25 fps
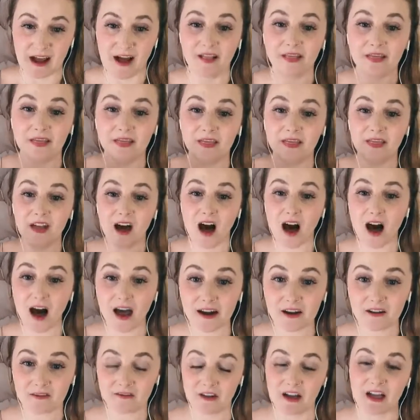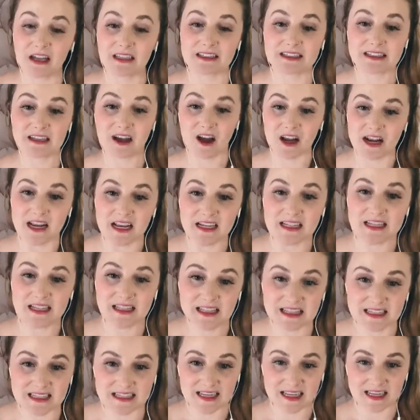A lot of us got into
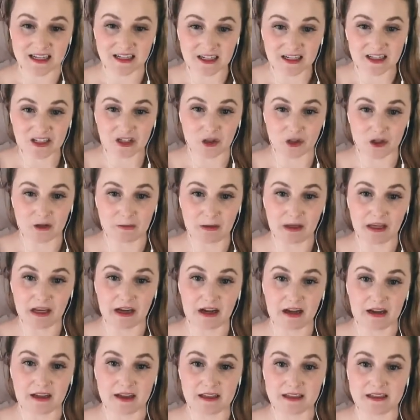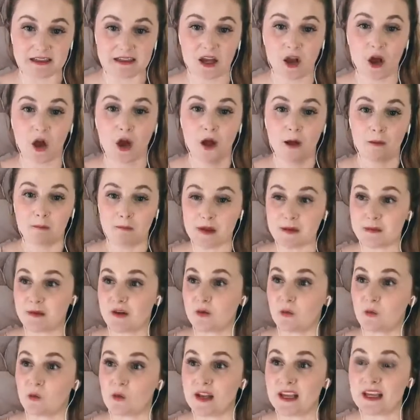this industry because
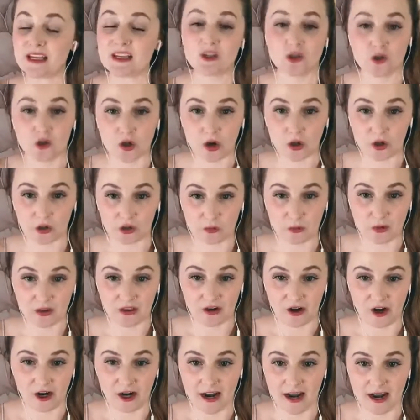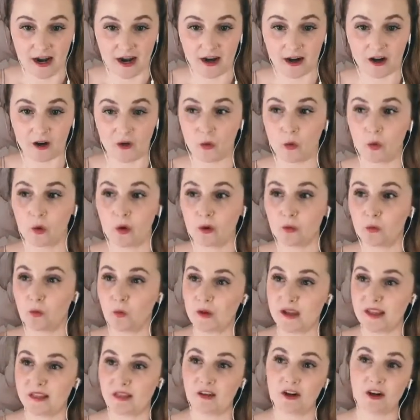maybe we struggled with our hair, or
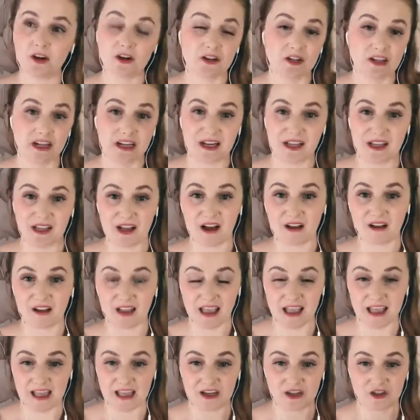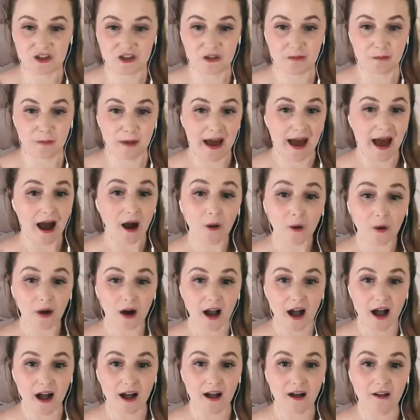we learned at a young age the power
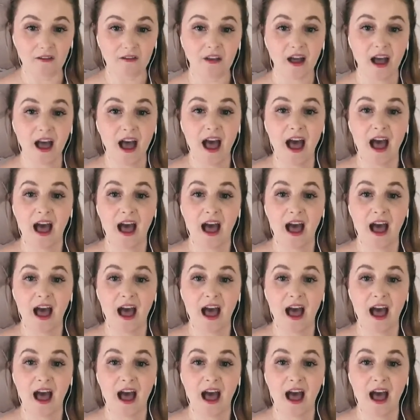of